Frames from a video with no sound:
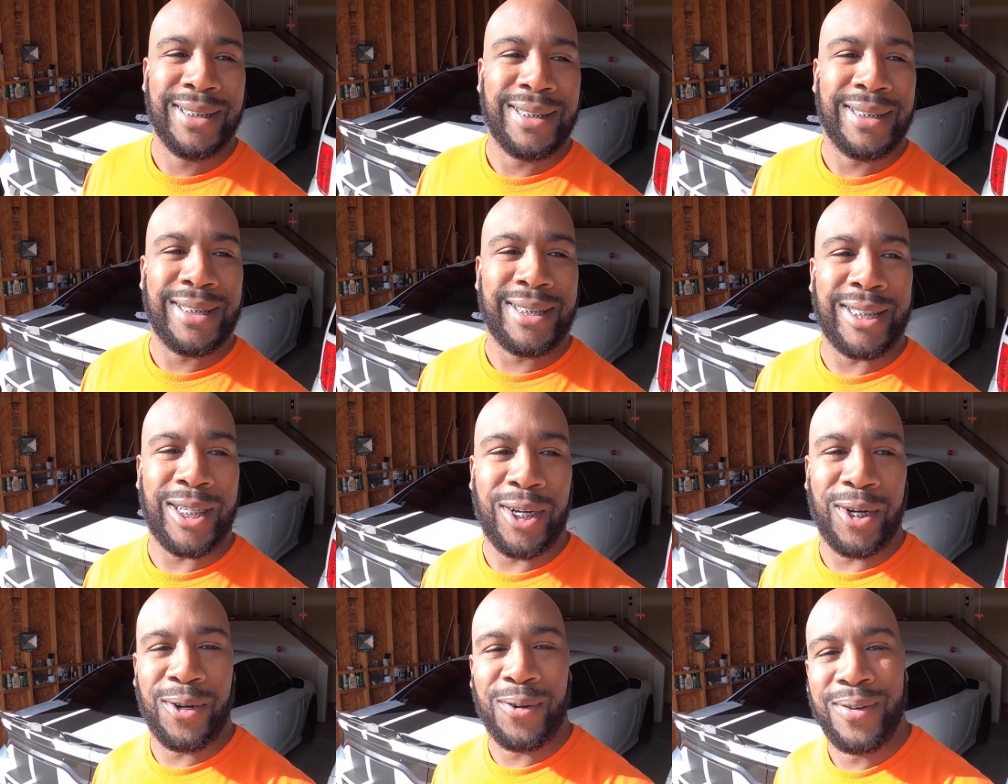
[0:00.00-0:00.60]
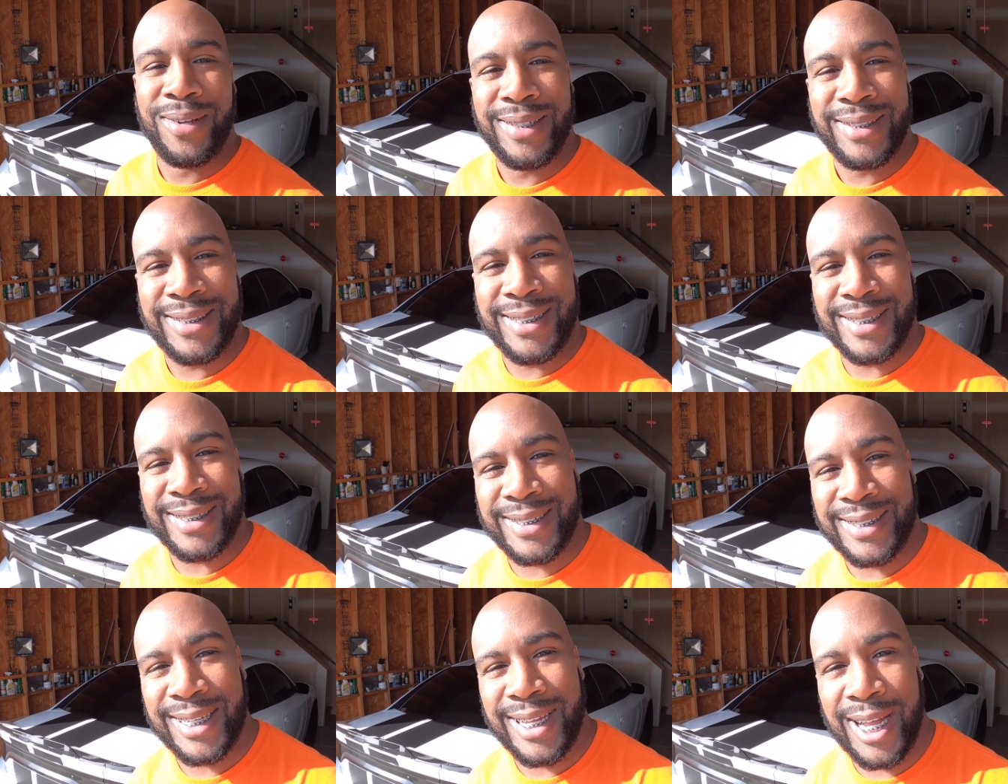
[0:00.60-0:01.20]
So
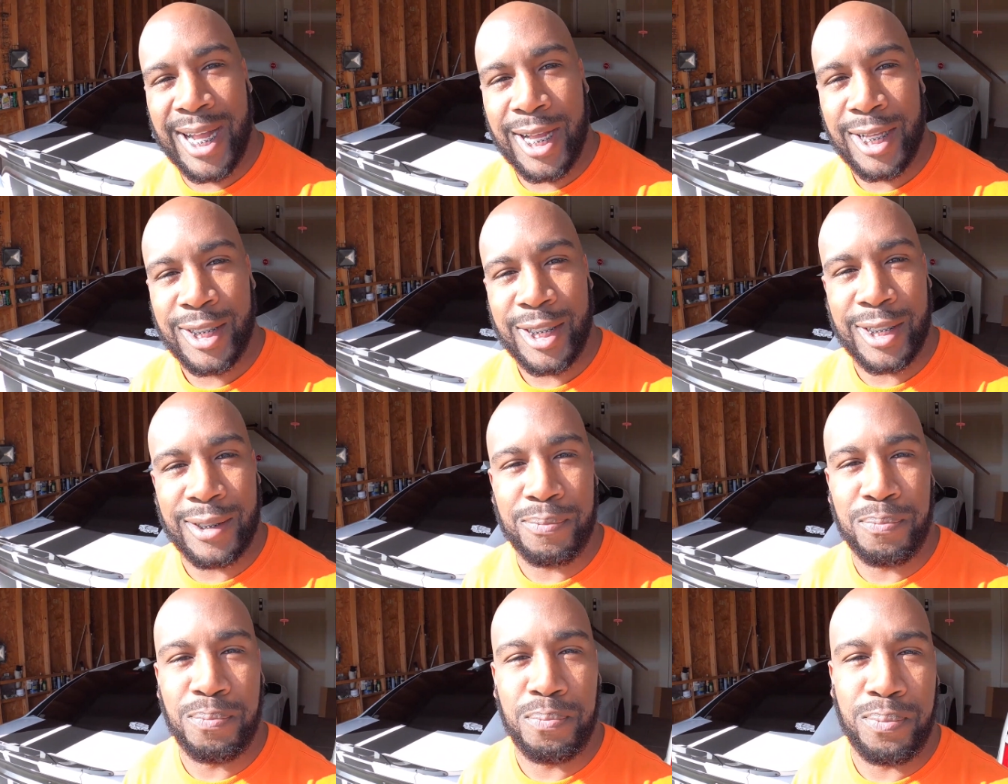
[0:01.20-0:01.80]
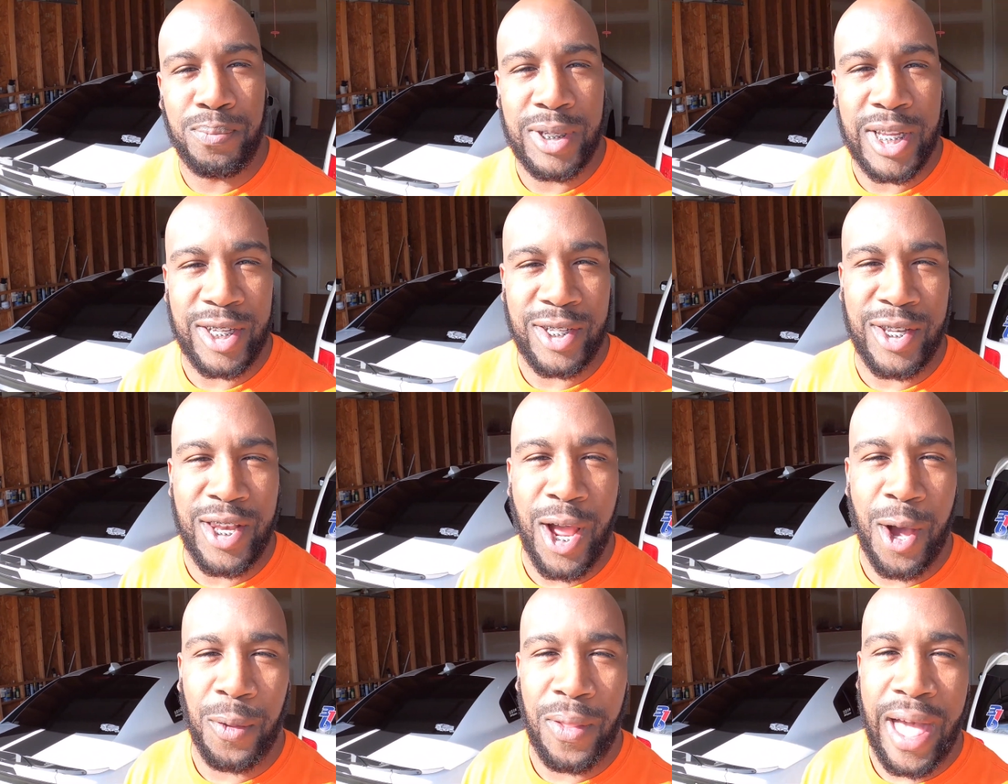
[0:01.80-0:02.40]
just
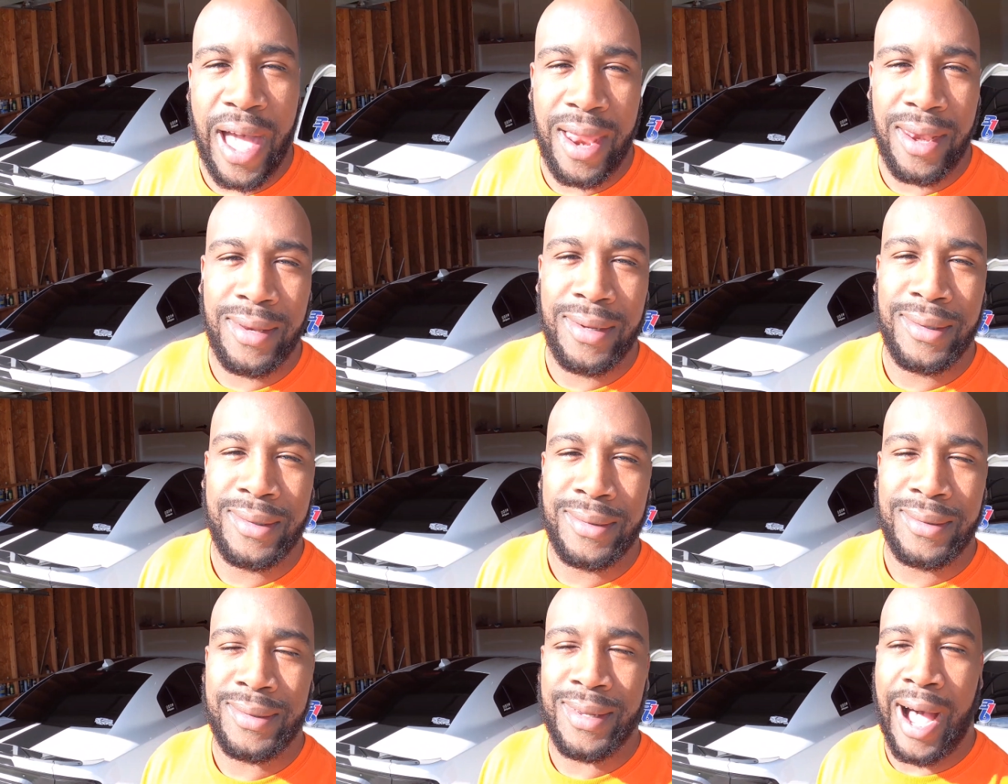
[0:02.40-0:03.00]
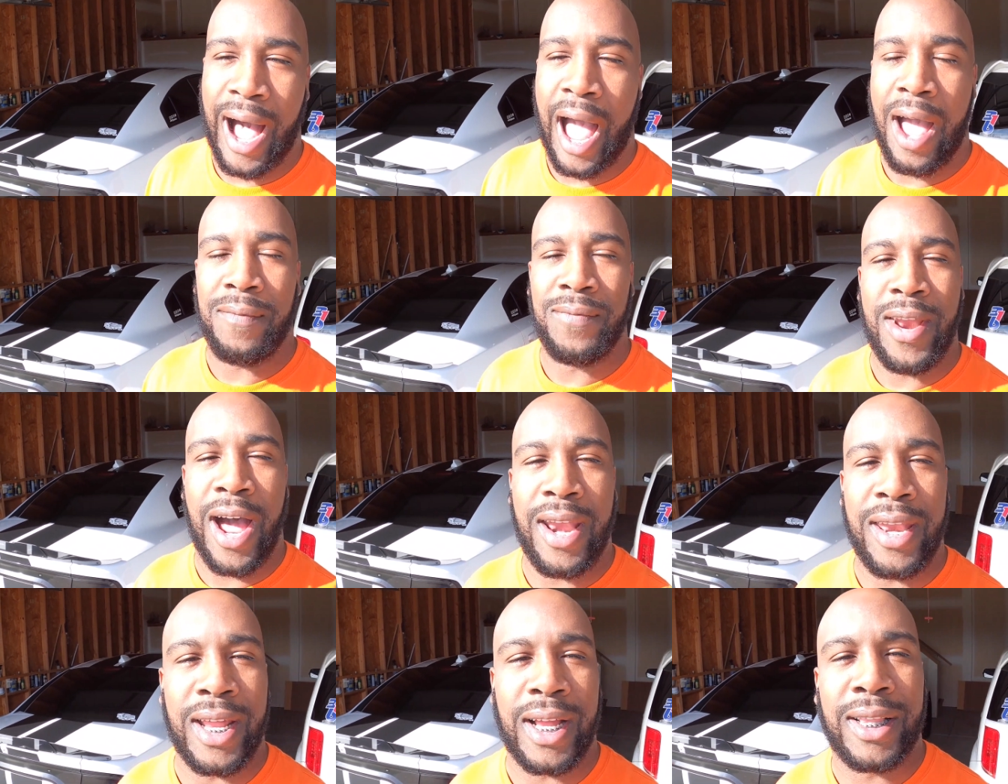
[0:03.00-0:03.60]
know that I have
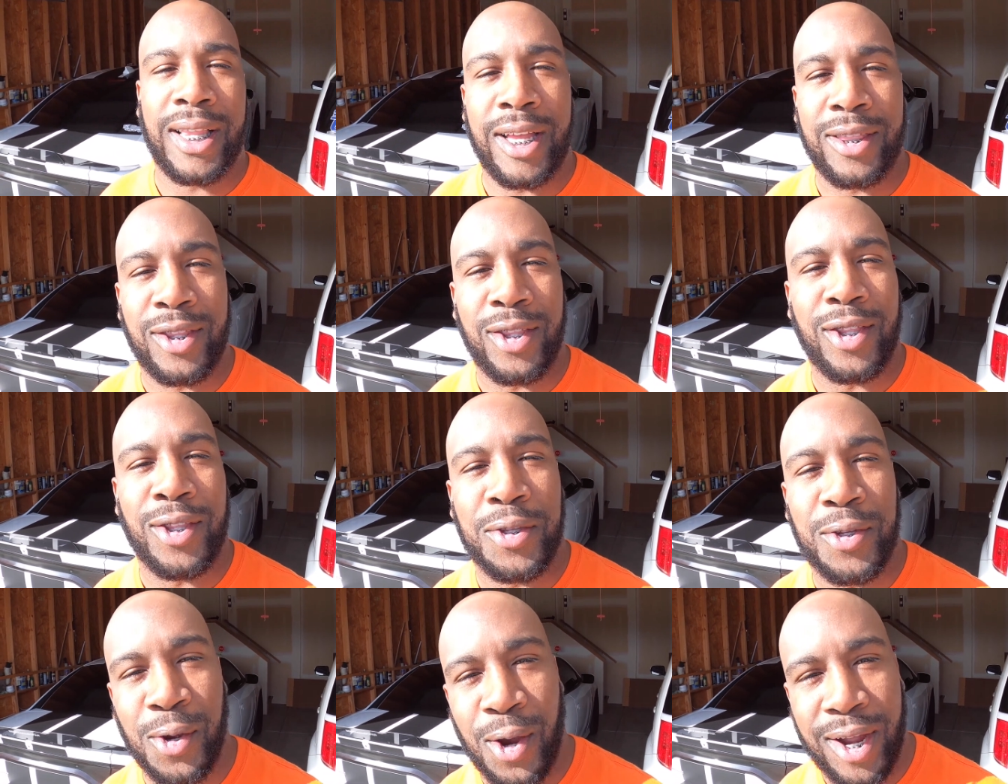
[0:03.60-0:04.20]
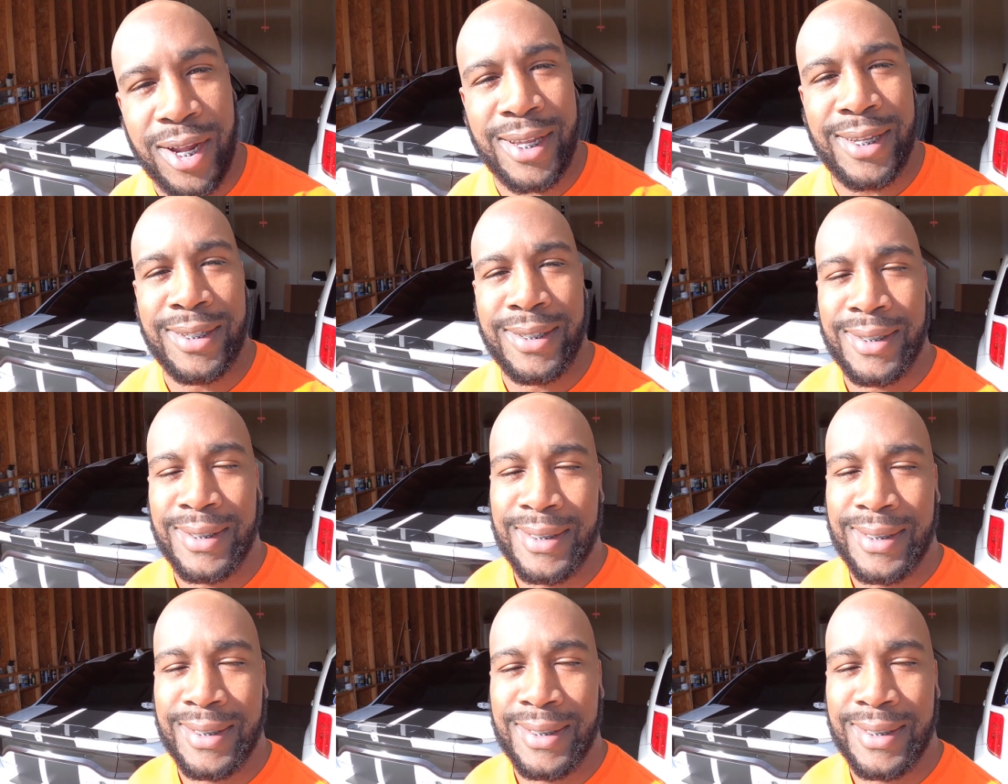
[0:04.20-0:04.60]
not neglected the truck.